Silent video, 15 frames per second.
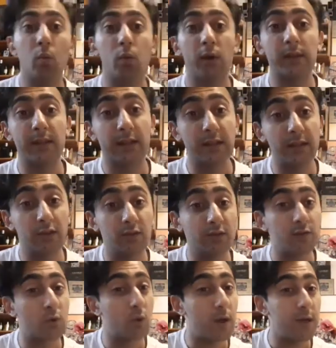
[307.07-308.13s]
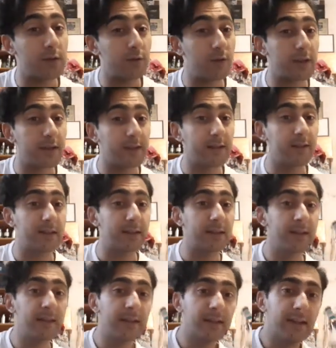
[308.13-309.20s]
One that I use quite regularly
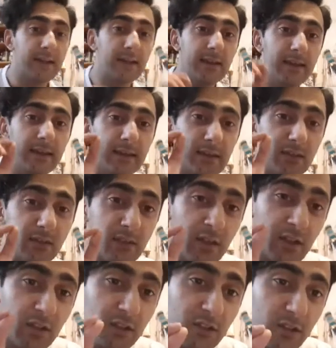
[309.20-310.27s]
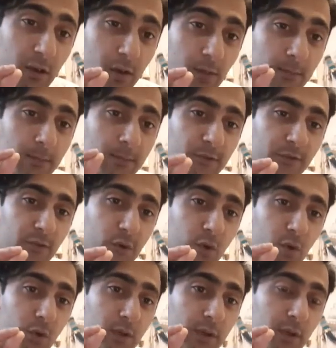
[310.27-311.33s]
is Tom
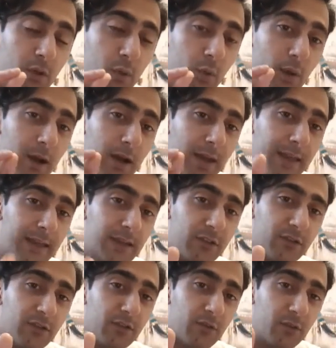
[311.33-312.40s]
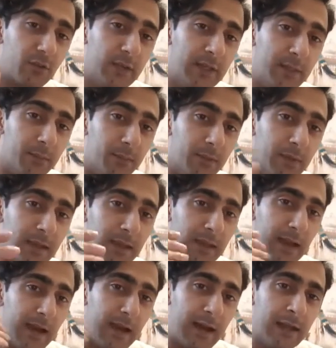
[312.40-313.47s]
Ford Noir Extreme.
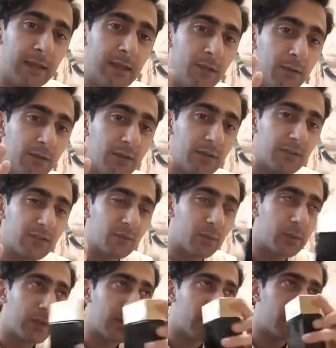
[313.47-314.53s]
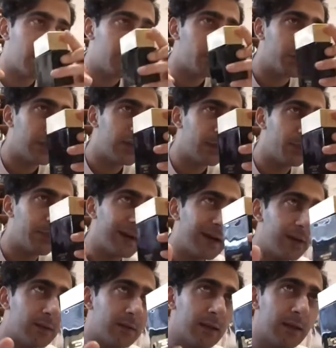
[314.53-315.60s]
I use this when I want to bring
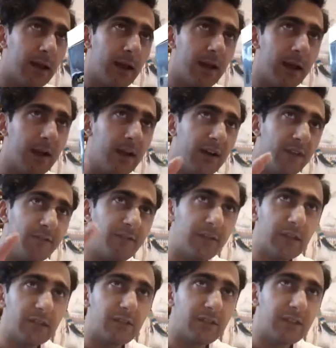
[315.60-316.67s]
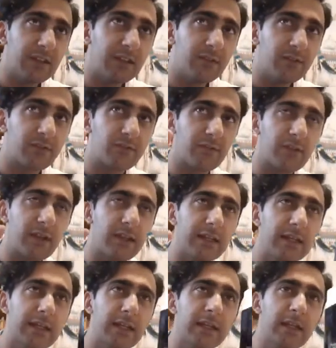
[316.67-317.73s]
about a festive,
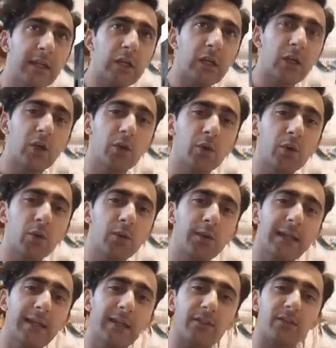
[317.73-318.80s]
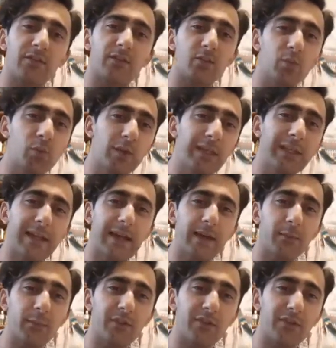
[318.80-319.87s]
slightly cool yet sweet
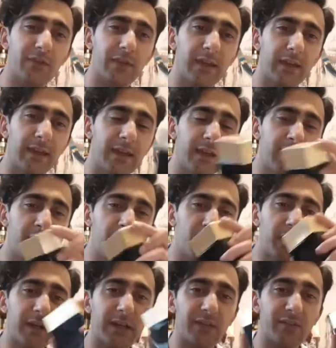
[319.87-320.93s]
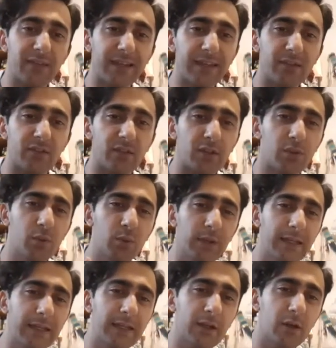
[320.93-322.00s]
atmosphere, because it has the
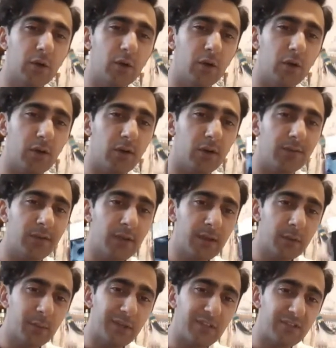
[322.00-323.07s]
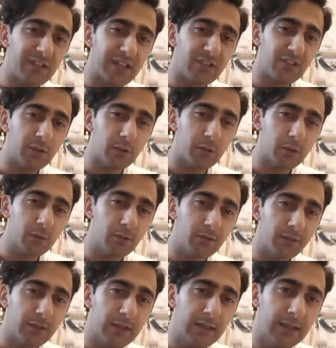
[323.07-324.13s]
cooling note of pistachio
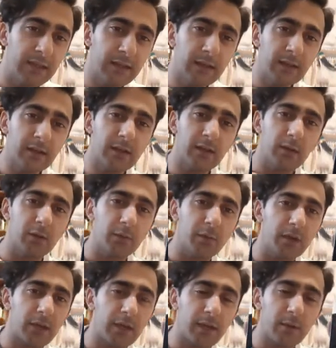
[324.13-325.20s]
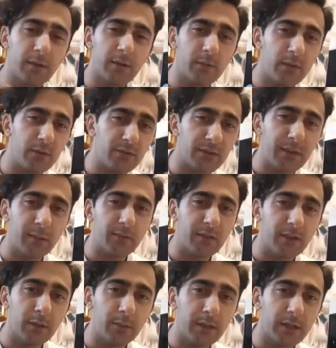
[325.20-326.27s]
kulfi. The Bulgarian rose keeps it a
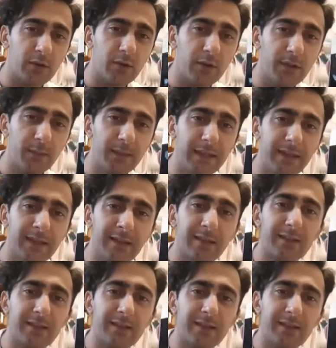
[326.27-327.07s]
little bit creamy.